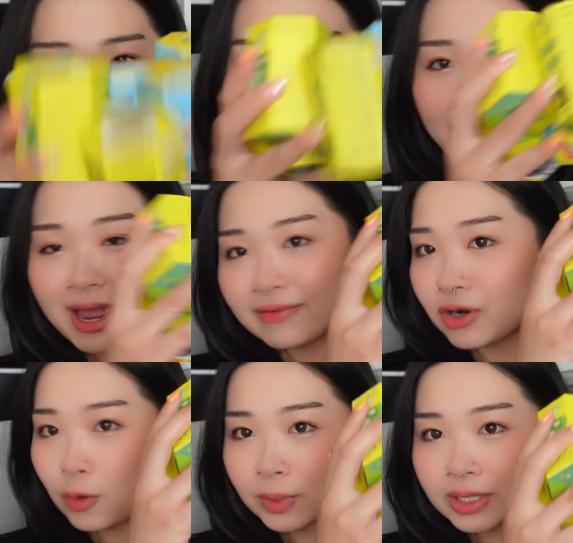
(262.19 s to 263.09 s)
I
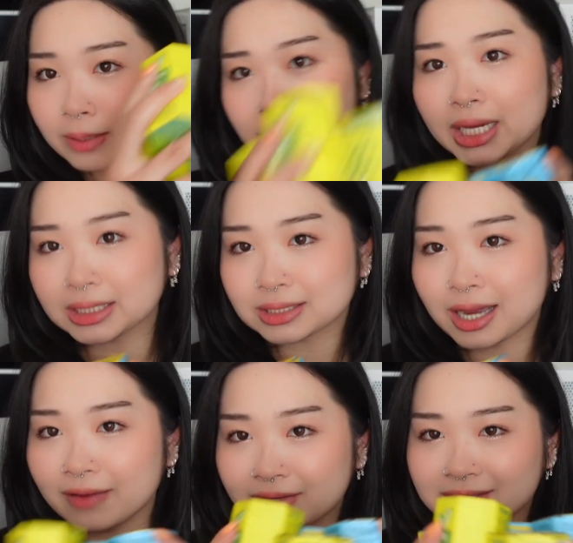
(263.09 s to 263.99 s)
haven't opened them yet.
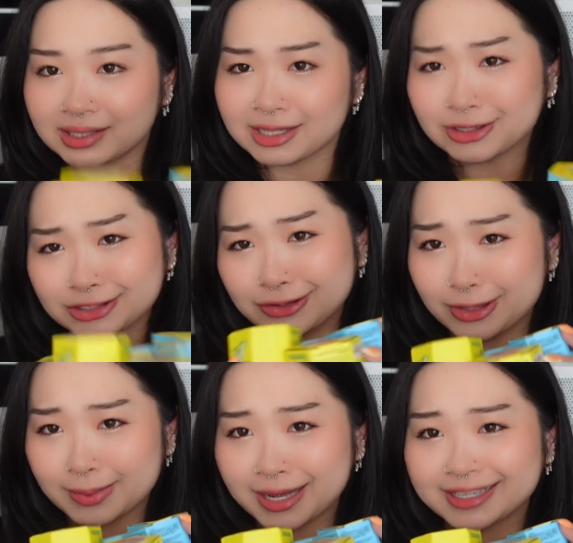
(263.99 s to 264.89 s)
Obviously, they're still in
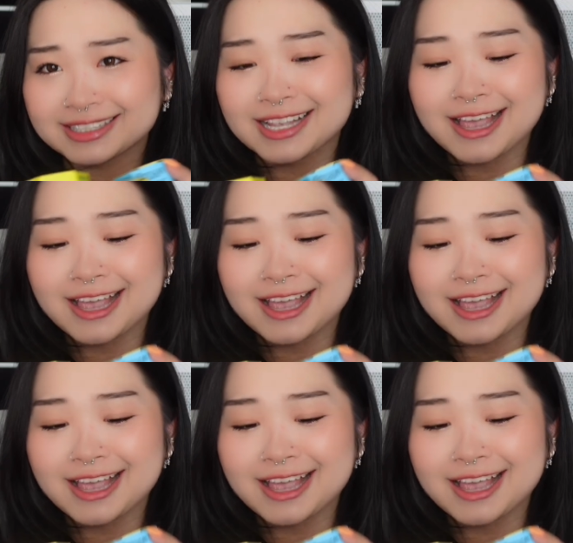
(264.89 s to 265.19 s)
the box.